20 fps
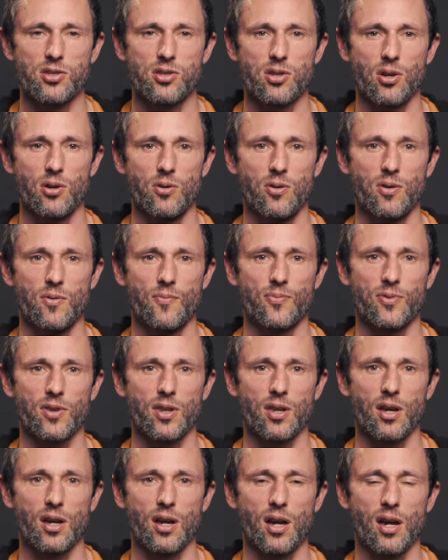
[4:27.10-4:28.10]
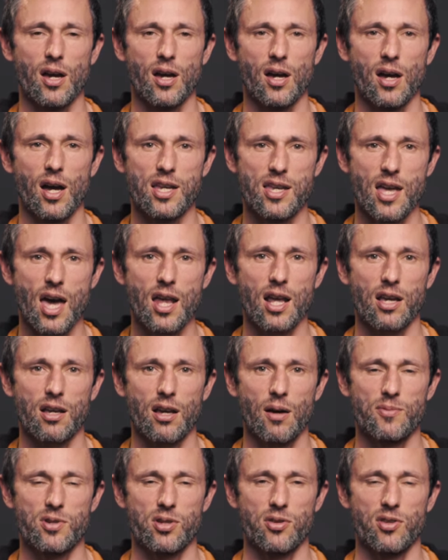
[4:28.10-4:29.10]
So again, I
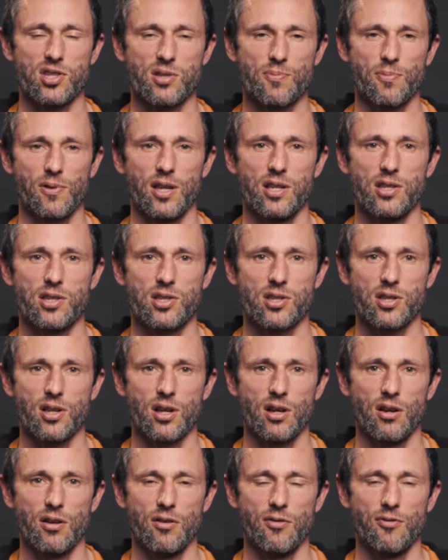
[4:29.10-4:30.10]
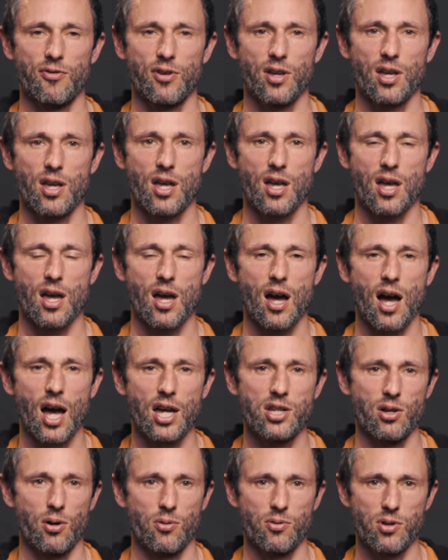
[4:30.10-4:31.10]
come to this place of,
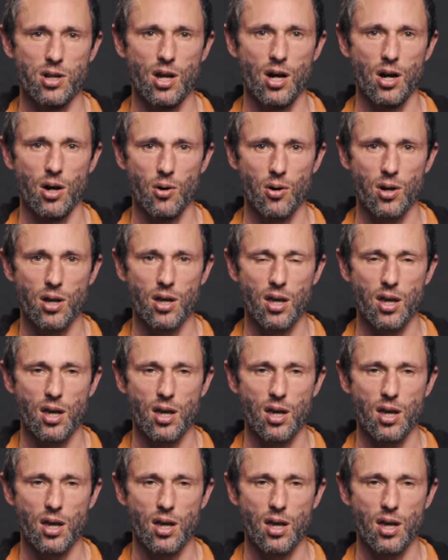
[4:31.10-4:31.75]
I don't know.